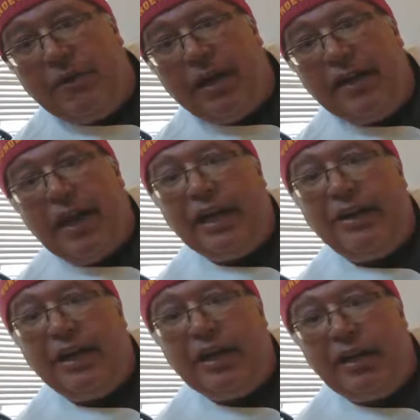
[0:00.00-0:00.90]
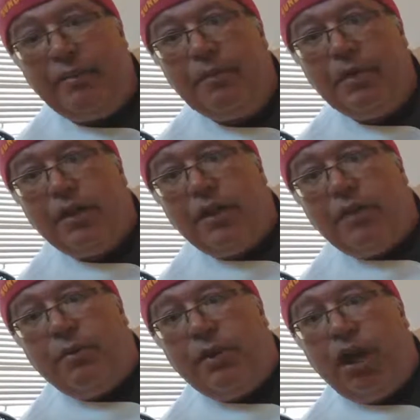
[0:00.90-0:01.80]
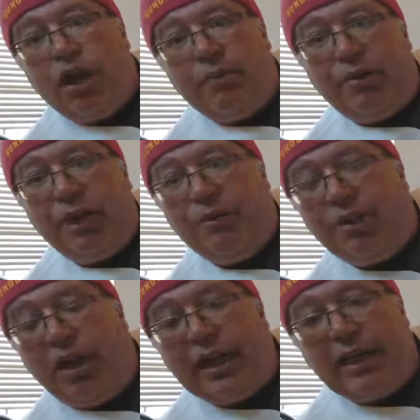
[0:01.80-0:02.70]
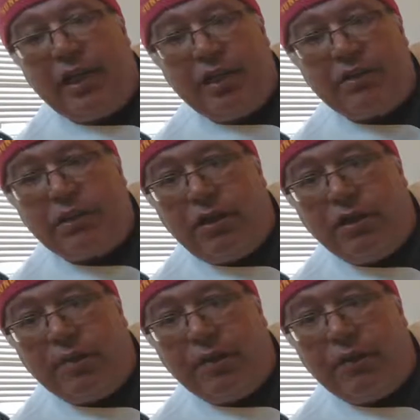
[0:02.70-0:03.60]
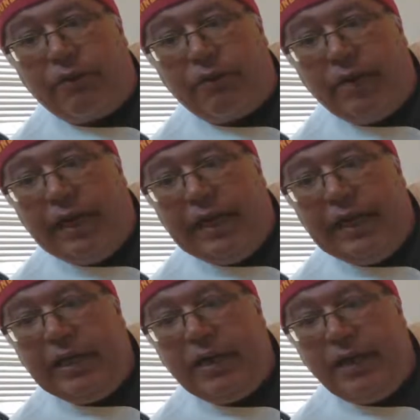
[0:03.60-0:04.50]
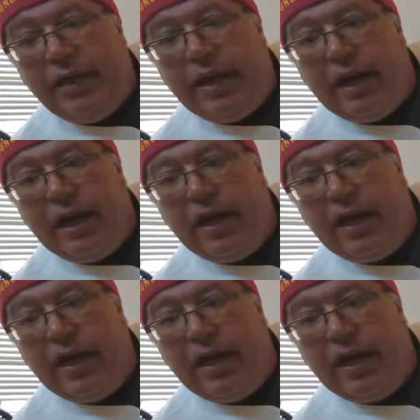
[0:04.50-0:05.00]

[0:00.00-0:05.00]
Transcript: have read that in the when Logan put up Donkey Kong Show number 3. That